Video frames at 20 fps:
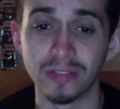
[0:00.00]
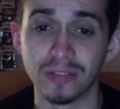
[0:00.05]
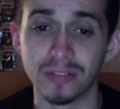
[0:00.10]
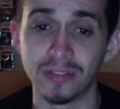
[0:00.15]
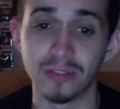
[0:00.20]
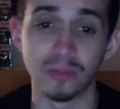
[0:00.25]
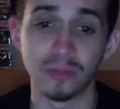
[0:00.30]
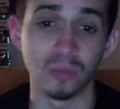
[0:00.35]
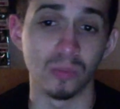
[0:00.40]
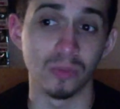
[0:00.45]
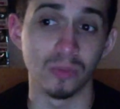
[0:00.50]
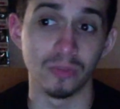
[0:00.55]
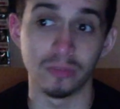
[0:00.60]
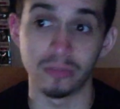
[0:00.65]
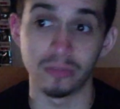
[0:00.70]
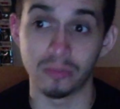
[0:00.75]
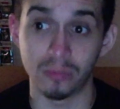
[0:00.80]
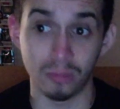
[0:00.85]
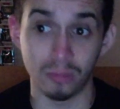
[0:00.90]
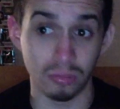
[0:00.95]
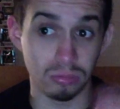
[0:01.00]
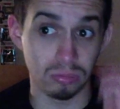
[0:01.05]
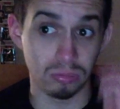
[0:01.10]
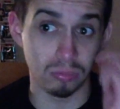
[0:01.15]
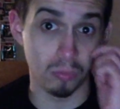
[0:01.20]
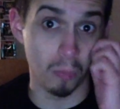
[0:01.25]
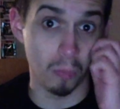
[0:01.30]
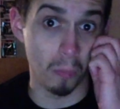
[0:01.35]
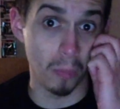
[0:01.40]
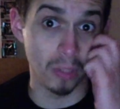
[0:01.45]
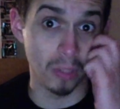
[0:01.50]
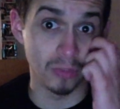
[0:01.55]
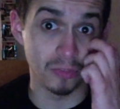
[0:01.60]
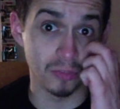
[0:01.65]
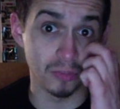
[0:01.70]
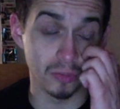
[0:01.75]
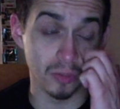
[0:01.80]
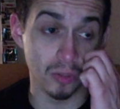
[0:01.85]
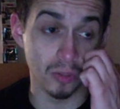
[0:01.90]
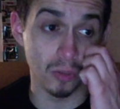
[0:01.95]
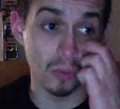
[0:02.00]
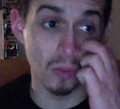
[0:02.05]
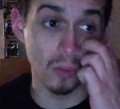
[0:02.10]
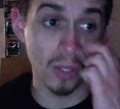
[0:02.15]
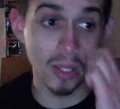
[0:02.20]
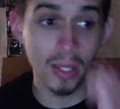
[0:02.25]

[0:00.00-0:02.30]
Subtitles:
This was months ago,